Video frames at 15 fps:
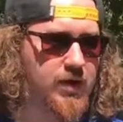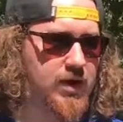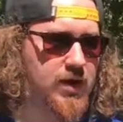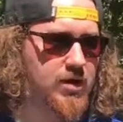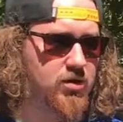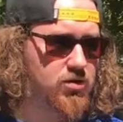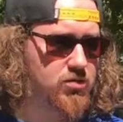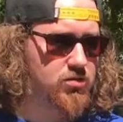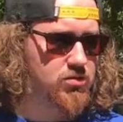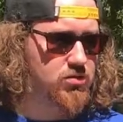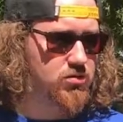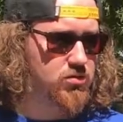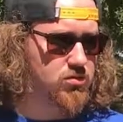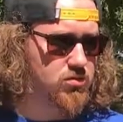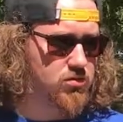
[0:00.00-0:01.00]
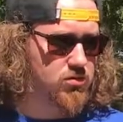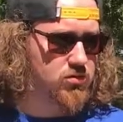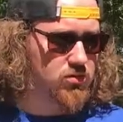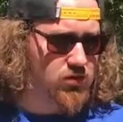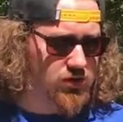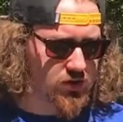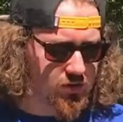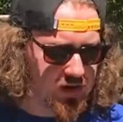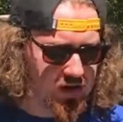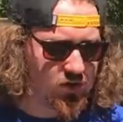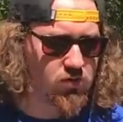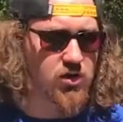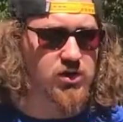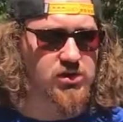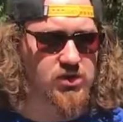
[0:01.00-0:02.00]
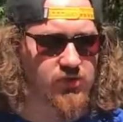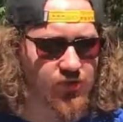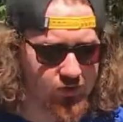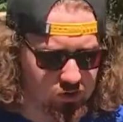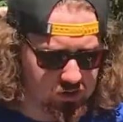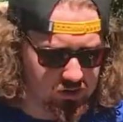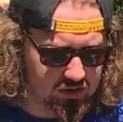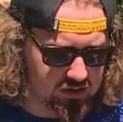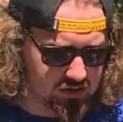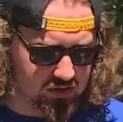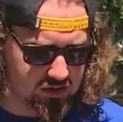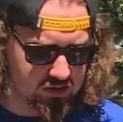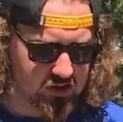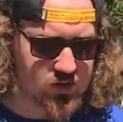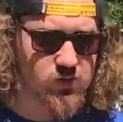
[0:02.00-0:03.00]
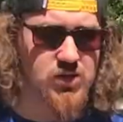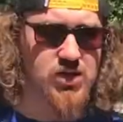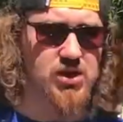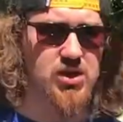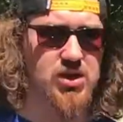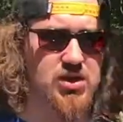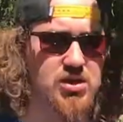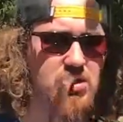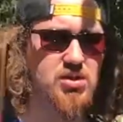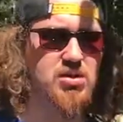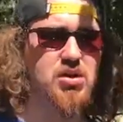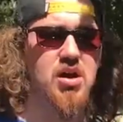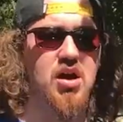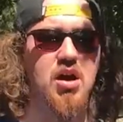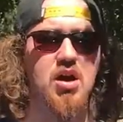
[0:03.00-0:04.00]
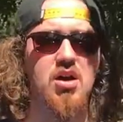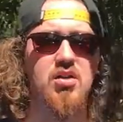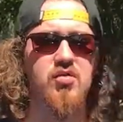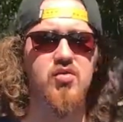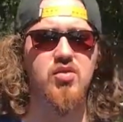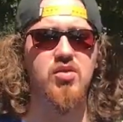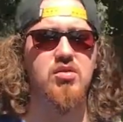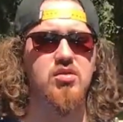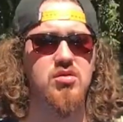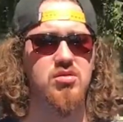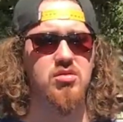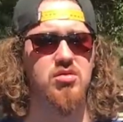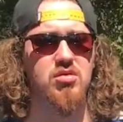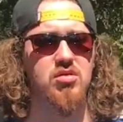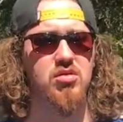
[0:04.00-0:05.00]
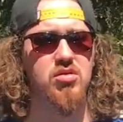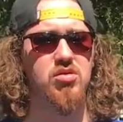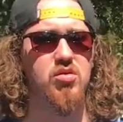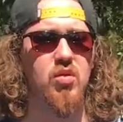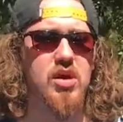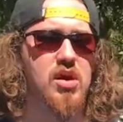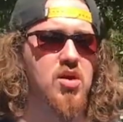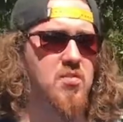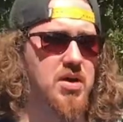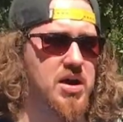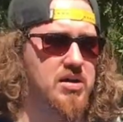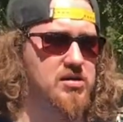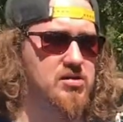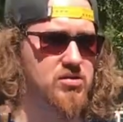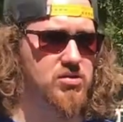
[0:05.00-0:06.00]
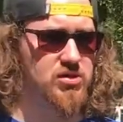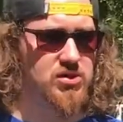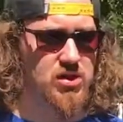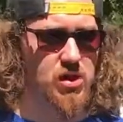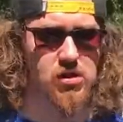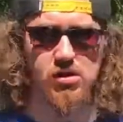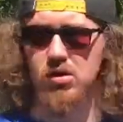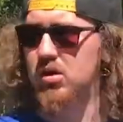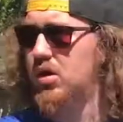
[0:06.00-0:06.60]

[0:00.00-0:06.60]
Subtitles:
Now, the main reason for this is because of the way our bodies are designed.